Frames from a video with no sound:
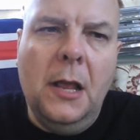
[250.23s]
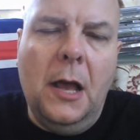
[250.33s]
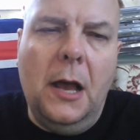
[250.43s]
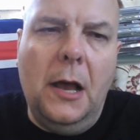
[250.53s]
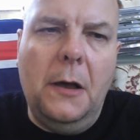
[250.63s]

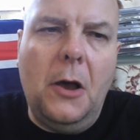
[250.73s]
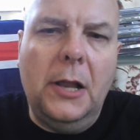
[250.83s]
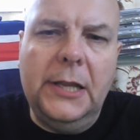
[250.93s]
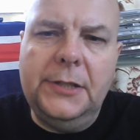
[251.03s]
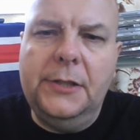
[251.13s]
I
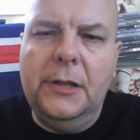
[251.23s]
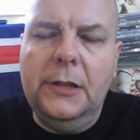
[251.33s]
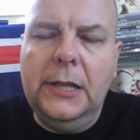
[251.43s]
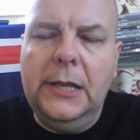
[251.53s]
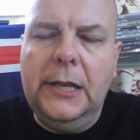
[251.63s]
list
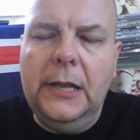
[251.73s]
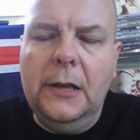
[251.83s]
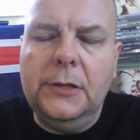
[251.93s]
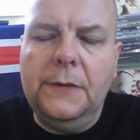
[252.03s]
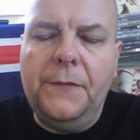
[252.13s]

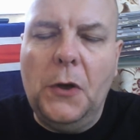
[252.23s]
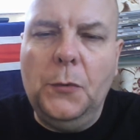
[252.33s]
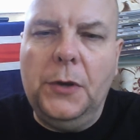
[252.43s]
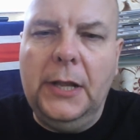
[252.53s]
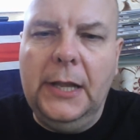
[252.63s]
the
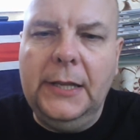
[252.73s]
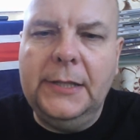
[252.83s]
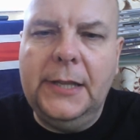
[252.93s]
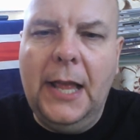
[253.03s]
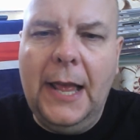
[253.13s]

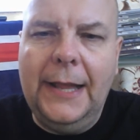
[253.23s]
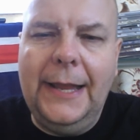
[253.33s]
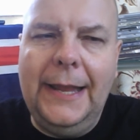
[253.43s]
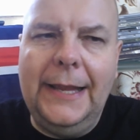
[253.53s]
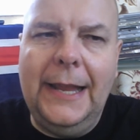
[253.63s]
vocalist, and
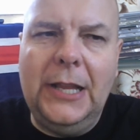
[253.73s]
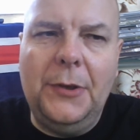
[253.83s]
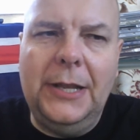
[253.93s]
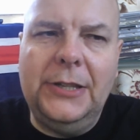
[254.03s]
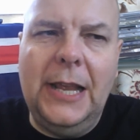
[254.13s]

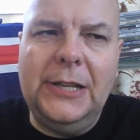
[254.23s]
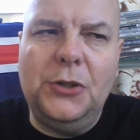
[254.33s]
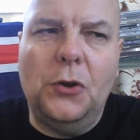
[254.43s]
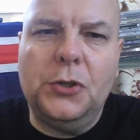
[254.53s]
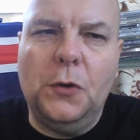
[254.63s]
he's
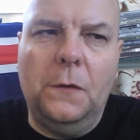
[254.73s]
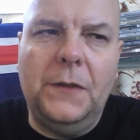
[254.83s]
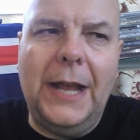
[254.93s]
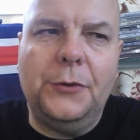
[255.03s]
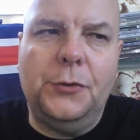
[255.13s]
not a sort of
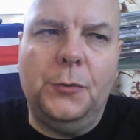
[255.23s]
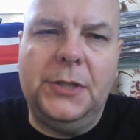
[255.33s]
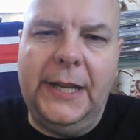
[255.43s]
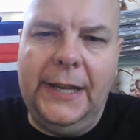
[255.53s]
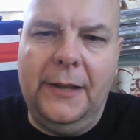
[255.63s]
natural
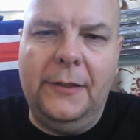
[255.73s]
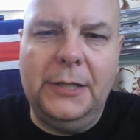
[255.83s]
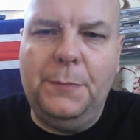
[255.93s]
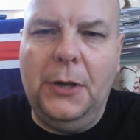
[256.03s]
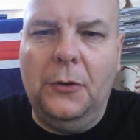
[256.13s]
singer, let's
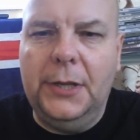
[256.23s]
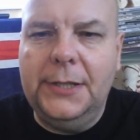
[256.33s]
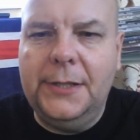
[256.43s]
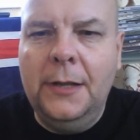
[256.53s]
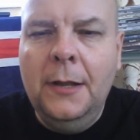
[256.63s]
be
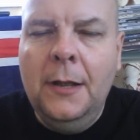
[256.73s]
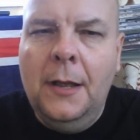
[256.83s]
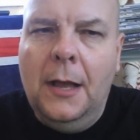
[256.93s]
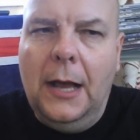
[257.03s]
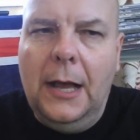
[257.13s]
honest,
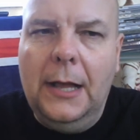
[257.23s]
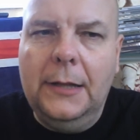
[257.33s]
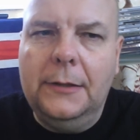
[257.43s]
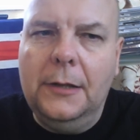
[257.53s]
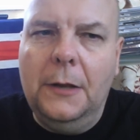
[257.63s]

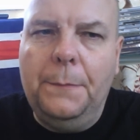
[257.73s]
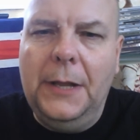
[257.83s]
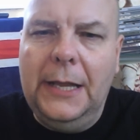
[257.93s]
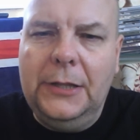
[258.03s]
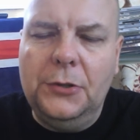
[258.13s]
and but
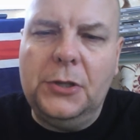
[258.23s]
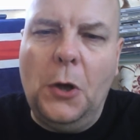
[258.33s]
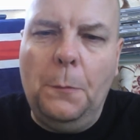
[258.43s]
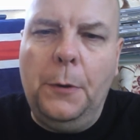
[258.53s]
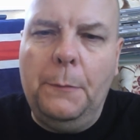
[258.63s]
he does
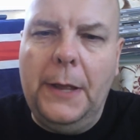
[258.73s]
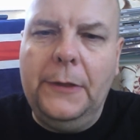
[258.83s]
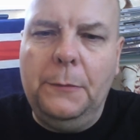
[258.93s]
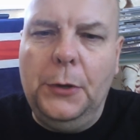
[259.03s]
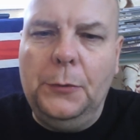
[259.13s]
compliment
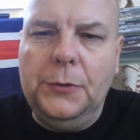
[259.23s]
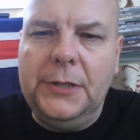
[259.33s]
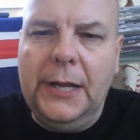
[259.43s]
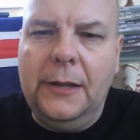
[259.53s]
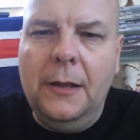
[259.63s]
the
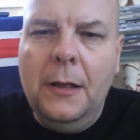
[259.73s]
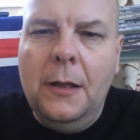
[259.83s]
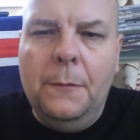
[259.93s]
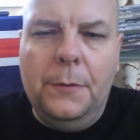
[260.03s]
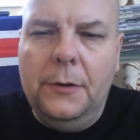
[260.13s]
music.
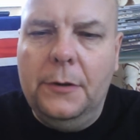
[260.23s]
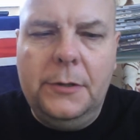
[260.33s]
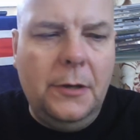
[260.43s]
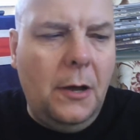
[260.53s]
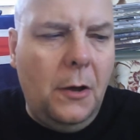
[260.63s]
But
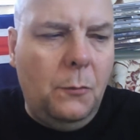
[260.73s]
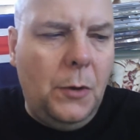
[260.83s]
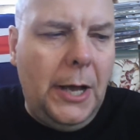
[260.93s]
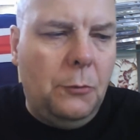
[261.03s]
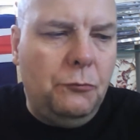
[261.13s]
oh
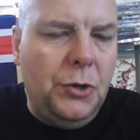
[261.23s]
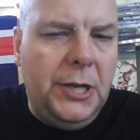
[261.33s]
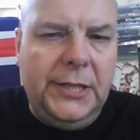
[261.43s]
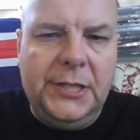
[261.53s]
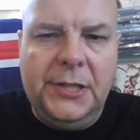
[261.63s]
wow,
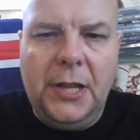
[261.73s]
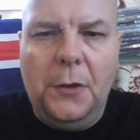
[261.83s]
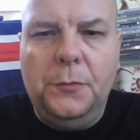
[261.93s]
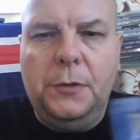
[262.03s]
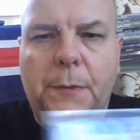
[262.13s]
really
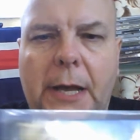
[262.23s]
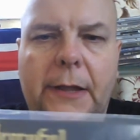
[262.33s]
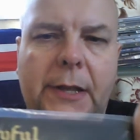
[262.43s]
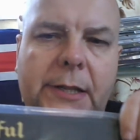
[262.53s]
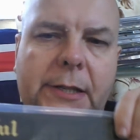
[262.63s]
stoked about
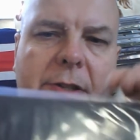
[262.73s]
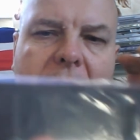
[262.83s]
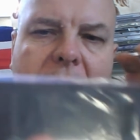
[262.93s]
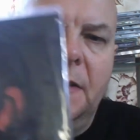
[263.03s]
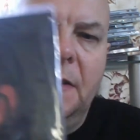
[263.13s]
this, because
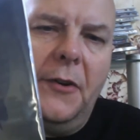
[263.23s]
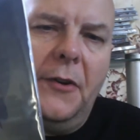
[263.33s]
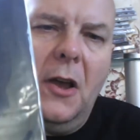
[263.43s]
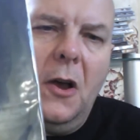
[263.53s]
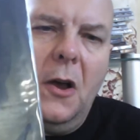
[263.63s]
these are very
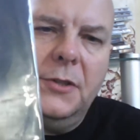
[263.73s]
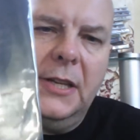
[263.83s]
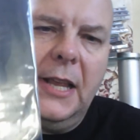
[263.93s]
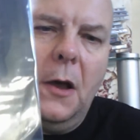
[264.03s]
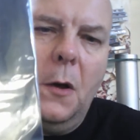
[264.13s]
hard to
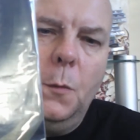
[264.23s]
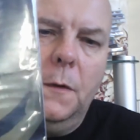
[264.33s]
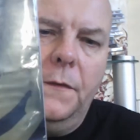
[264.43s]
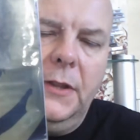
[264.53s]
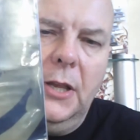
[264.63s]
get hold
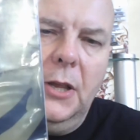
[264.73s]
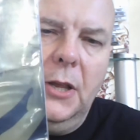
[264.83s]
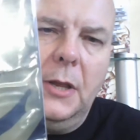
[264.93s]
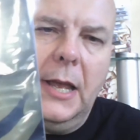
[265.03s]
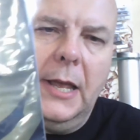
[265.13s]
of in the
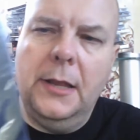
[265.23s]
UK.